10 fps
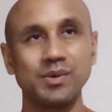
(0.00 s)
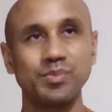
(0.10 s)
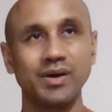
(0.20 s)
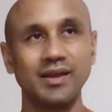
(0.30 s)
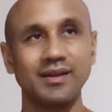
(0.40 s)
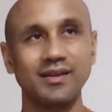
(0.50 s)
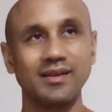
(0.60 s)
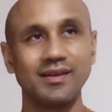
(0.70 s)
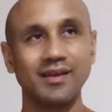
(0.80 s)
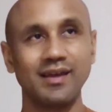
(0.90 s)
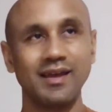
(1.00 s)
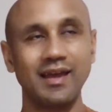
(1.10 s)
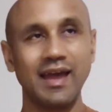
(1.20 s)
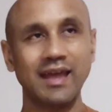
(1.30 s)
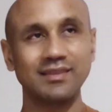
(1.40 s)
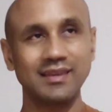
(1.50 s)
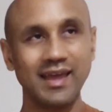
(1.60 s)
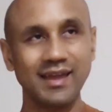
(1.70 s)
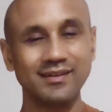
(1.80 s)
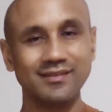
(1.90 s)
But at the
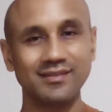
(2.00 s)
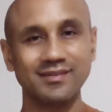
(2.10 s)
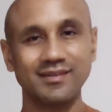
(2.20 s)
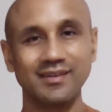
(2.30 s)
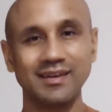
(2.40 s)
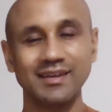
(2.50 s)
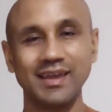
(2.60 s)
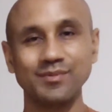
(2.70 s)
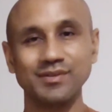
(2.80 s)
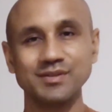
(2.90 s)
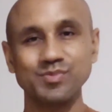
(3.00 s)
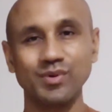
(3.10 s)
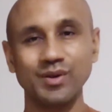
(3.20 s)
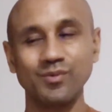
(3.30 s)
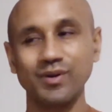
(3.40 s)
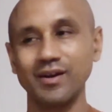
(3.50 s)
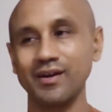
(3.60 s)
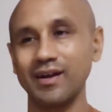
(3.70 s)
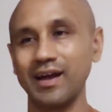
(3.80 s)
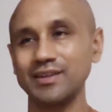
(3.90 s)
end, it came to this point
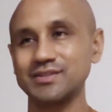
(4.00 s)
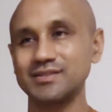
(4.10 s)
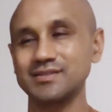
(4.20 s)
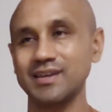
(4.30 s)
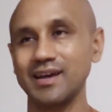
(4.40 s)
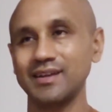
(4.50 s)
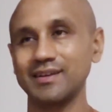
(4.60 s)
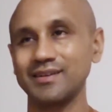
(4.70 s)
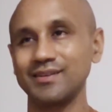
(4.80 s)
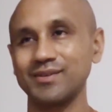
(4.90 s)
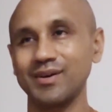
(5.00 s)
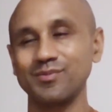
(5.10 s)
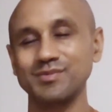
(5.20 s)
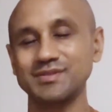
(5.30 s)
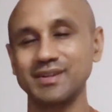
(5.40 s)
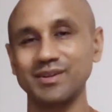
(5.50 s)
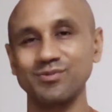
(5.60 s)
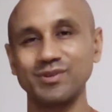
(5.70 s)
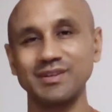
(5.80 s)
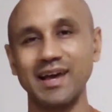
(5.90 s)
where I just decided, I'm sick
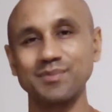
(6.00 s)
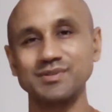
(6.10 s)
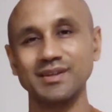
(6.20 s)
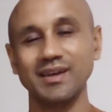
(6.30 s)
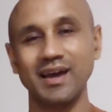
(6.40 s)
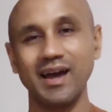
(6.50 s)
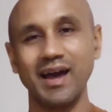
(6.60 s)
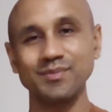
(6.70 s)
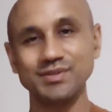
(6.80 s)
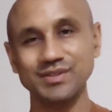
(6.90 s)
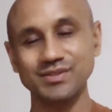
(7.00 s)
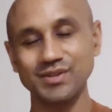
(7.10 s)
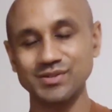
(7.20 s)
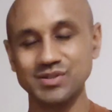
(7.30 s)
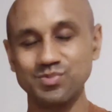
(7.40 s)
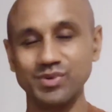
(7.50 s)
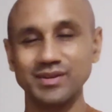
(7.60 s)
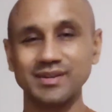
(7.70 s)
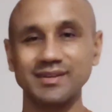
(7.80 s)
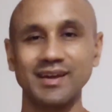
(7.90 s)
of relapsing. I'm just going to start
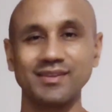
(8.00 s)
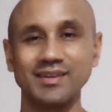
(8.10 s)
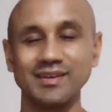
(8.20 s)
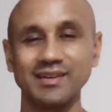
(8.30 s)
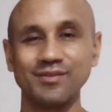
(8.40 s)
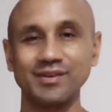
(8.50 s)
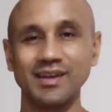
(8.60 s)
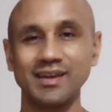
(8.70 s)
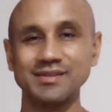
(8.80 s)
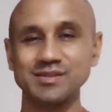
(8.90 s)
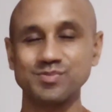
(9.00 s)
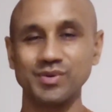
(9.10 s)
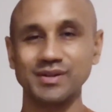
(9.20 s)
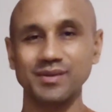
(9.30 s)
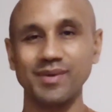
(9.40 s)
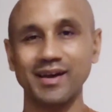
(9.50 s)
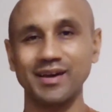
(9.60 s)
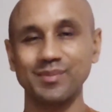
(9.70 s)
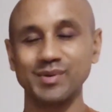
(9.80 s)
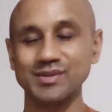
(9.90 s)
sprinting down the hill every day and sprinting
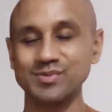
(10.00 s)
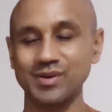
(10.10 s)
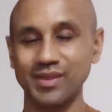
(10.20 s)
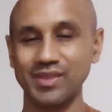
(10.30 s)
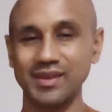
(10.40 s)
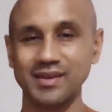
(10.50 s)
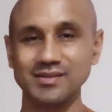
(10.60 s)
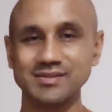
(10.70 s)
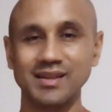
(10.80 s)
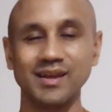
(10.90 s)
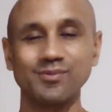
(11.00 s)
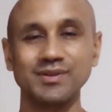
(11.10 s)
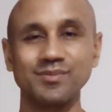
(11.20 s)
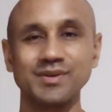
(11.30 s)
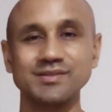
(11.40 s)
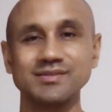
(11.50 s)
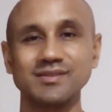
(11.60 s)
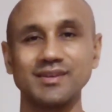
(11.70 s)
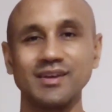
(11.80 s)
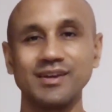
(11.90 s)
back up. Because one of the things that I really
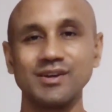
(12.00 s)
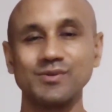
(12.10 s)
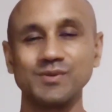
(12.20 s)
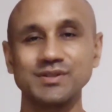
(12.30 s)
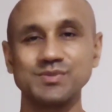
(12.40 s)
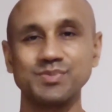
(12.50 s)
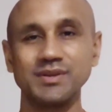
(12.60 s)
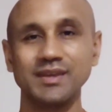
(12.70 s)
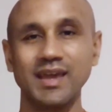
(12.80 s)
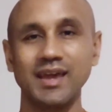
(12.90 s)
missed was being